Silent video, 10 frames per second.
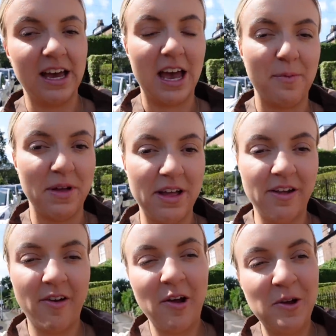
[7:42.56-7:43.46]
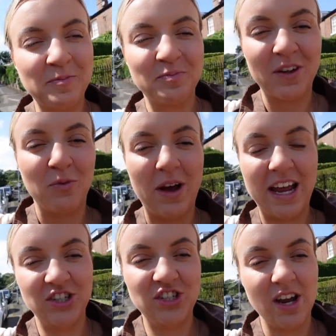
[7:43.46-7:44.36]
um,
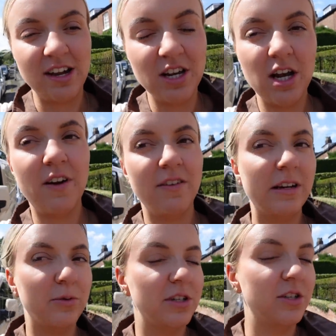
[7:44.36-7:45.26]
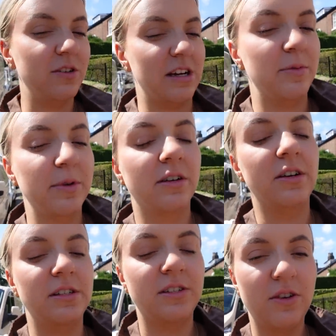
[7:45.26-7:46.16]
which I don't know if I really want to do now
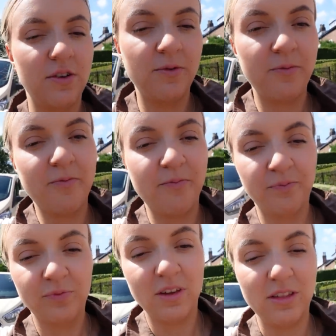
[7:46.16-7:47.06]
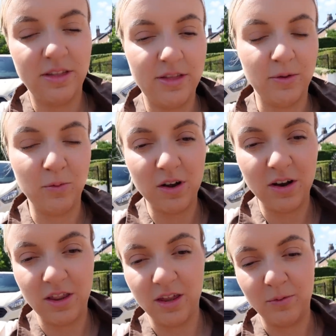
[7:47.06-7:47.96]
because the
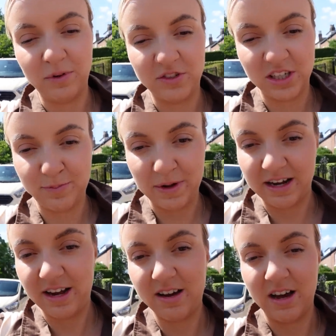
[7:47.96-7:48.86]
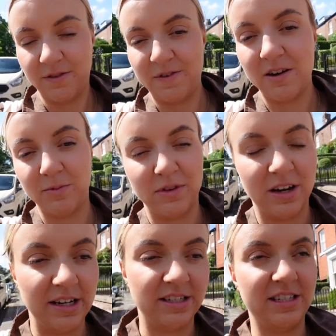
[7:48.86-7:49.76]
one that we've just been at I found one
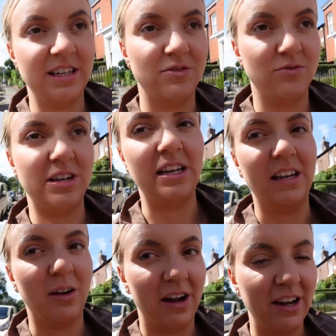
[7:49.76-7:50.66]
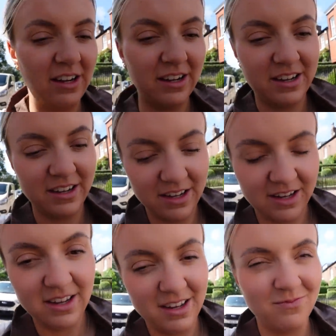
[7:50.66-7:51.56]
that I did really like
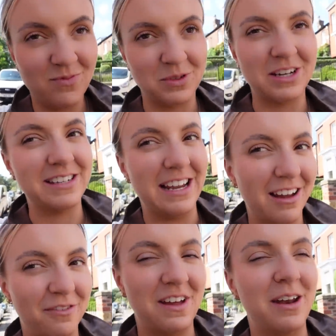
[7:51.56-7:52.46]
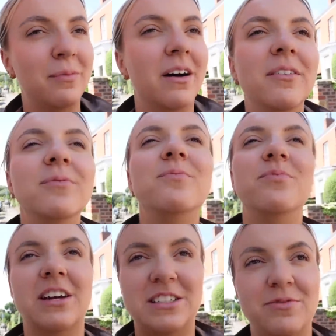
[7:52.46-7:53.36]
I was going to say love then but
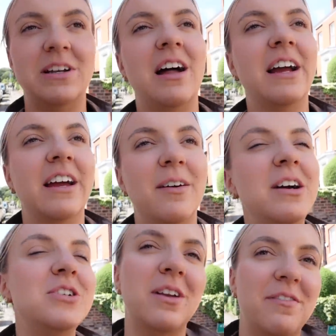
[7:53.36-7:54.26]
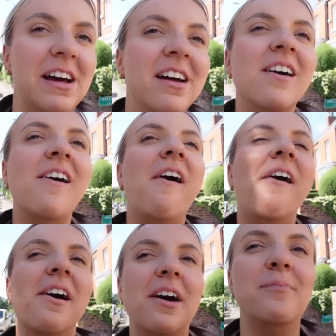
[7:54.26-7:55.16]
I did really like it. I do love it.
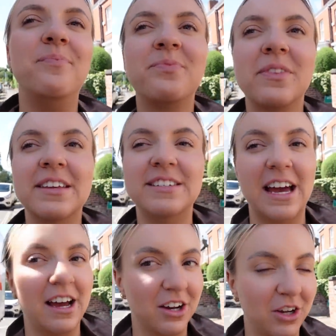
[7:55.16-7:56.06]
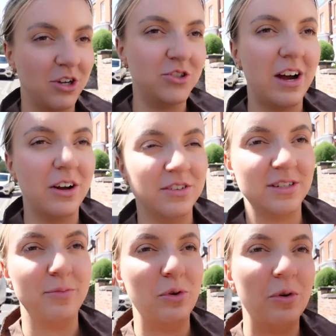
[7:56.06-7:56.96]
Um, so yeah, gonna go try on
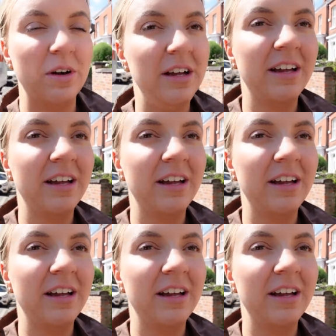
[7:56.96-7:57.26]
some more.